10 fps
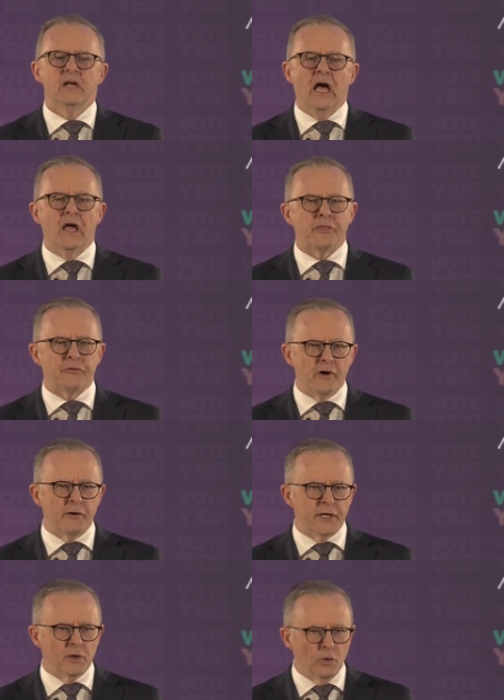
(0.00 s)
are
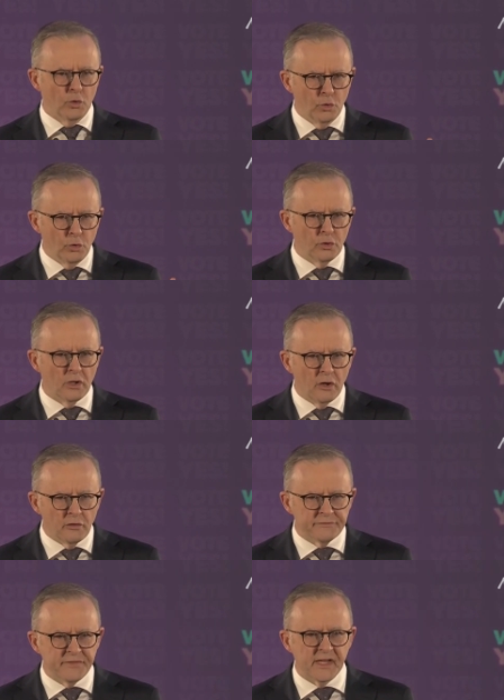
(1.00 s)
throwing all
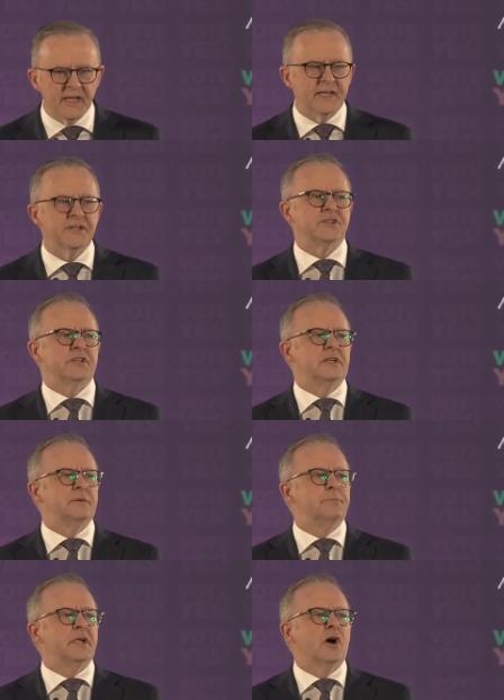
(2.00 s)
of their energy
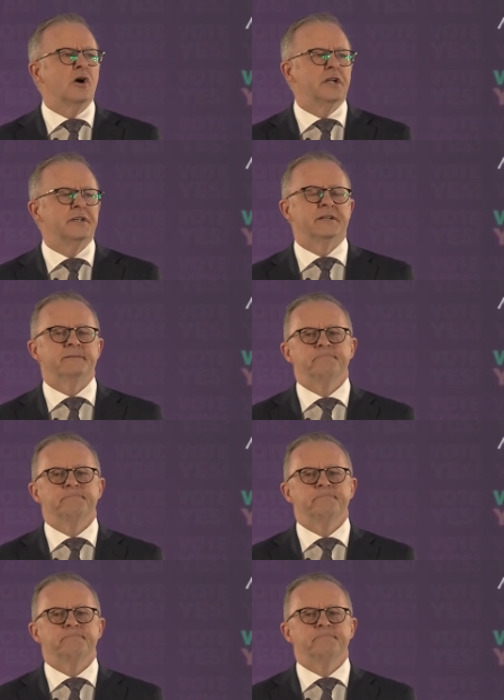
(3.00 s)
behind it.